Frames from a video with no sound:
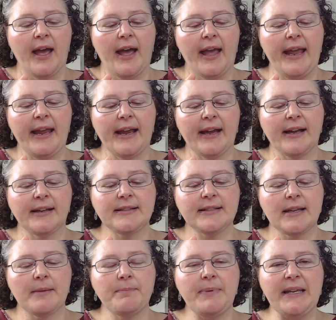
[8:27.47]
And
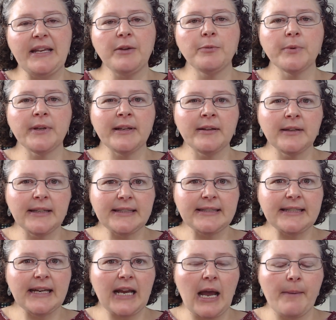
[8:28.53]
being
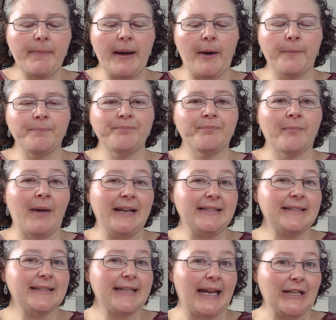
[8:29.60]
realistic about my
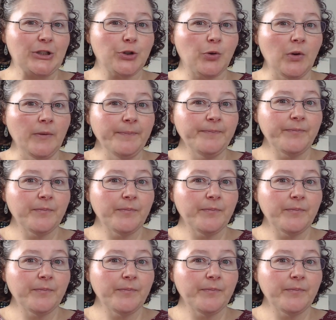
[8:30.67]
schedule,